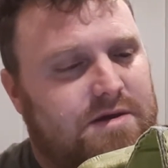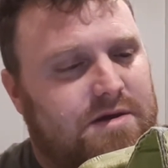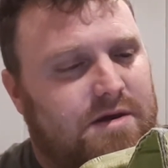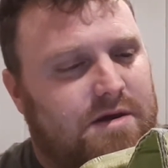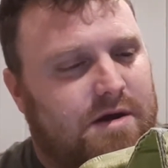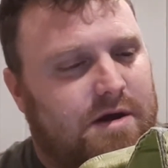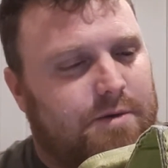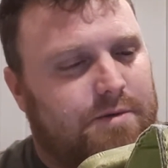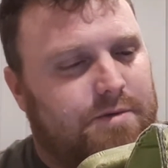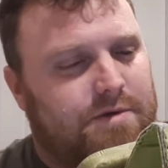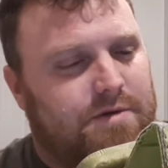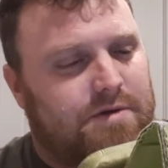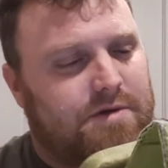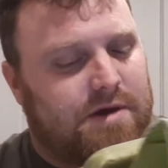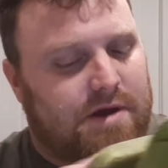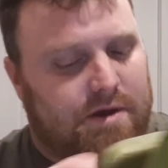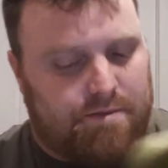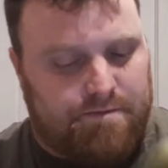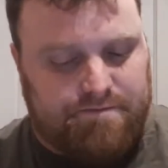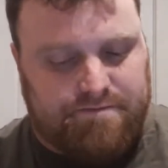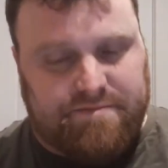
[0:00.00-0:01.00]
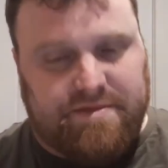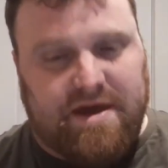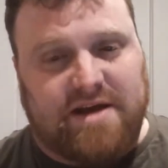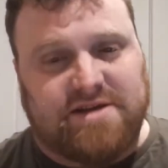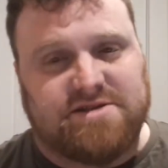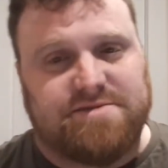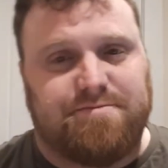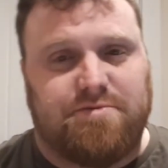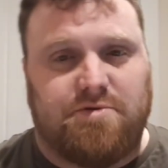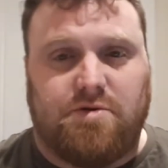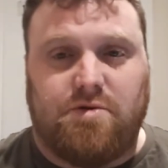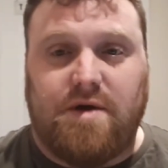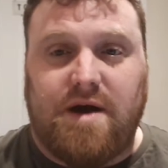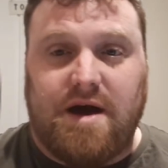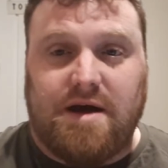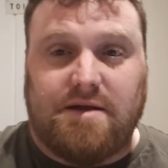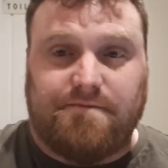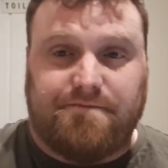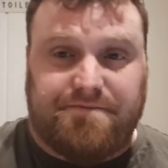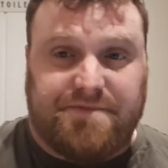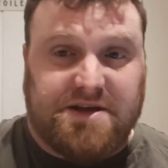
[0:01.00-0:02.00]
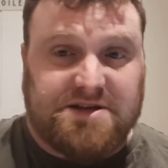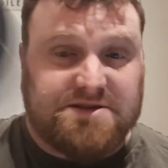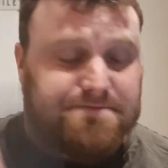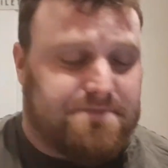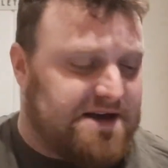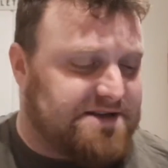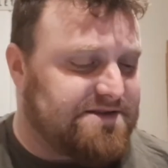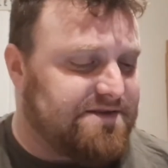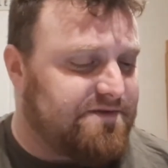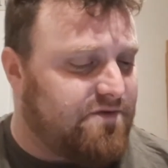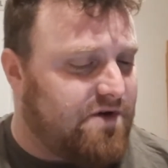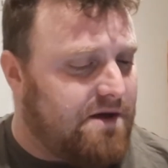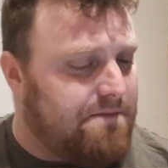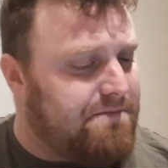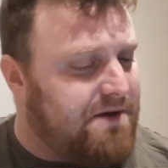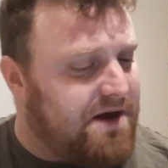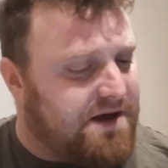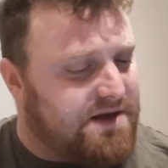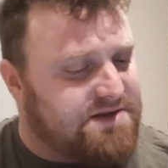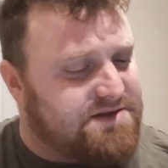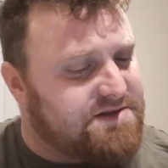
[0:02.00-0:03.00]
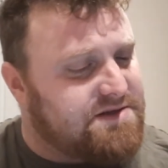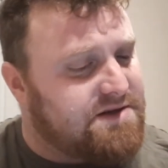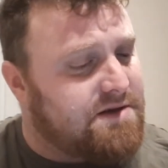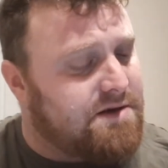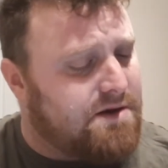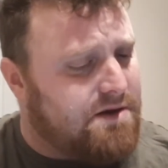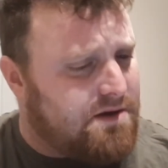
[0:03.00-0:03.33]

that sprue and this massive great base.